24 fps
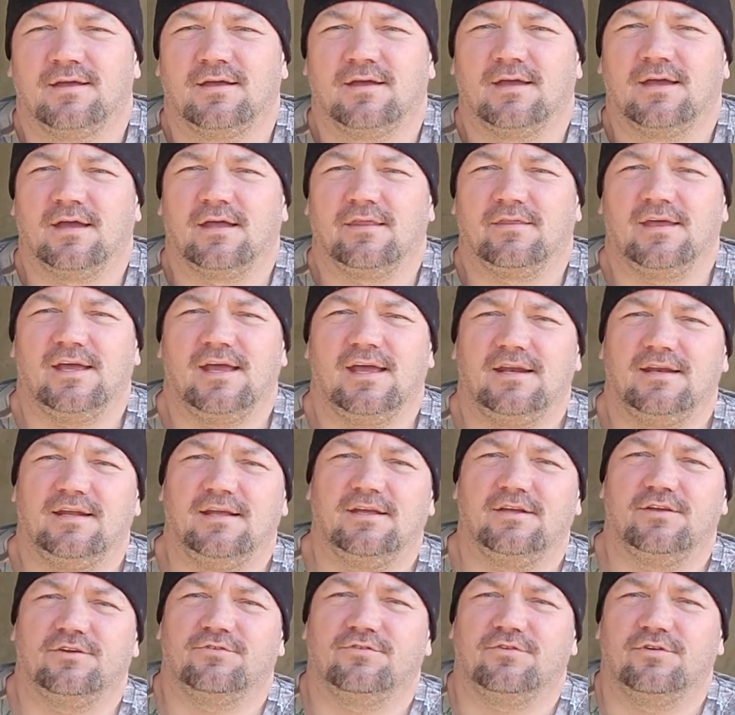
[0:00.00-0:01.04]
and that
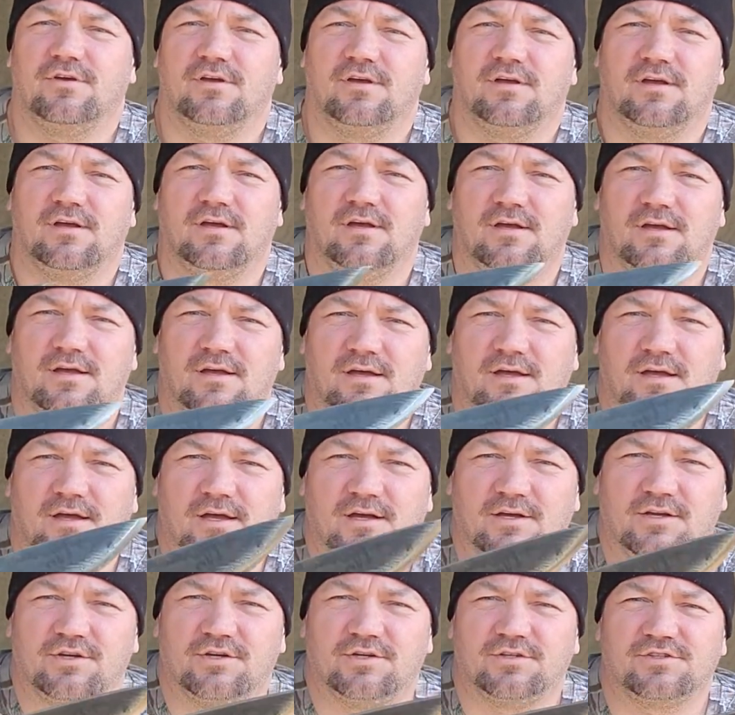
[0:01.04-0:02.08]
is a
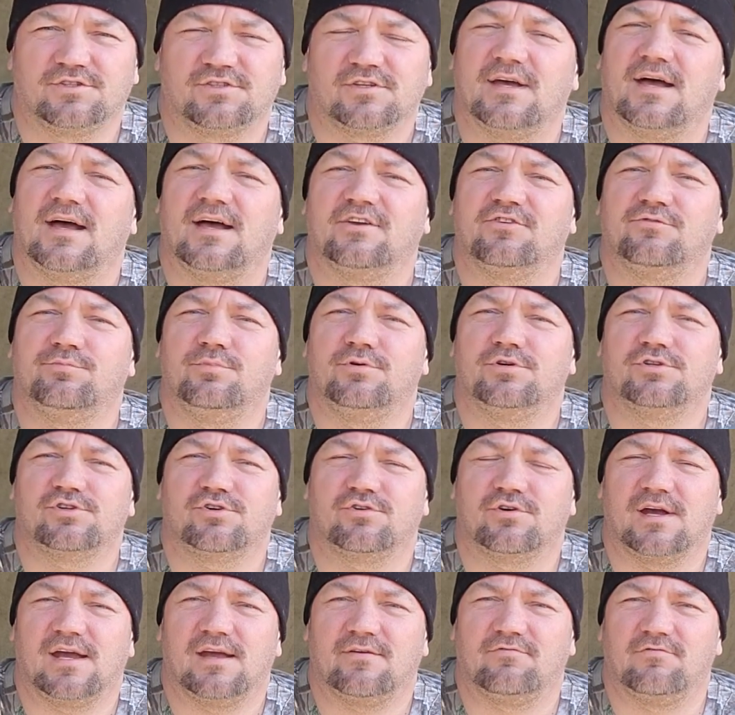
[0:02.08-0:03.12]
good sized
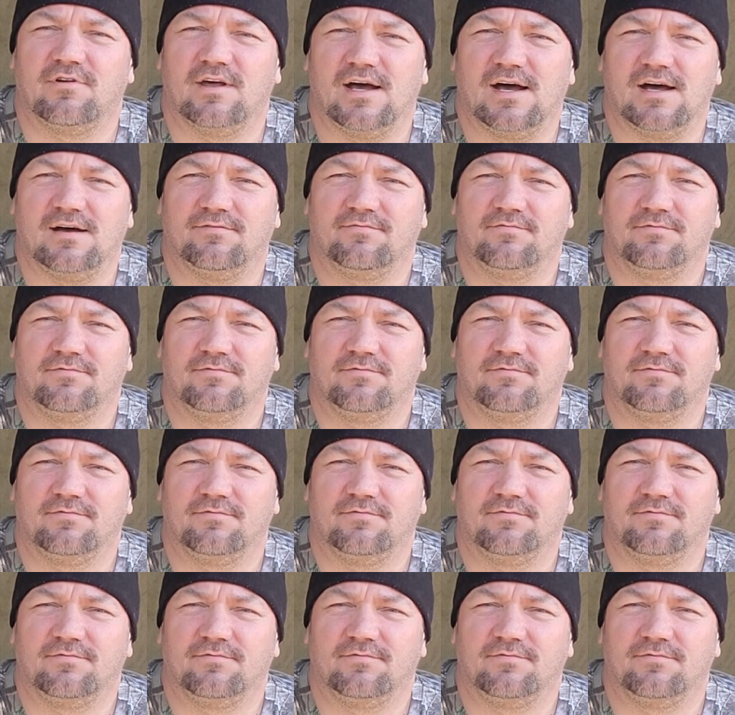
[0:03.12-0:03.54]
bushcraft knife.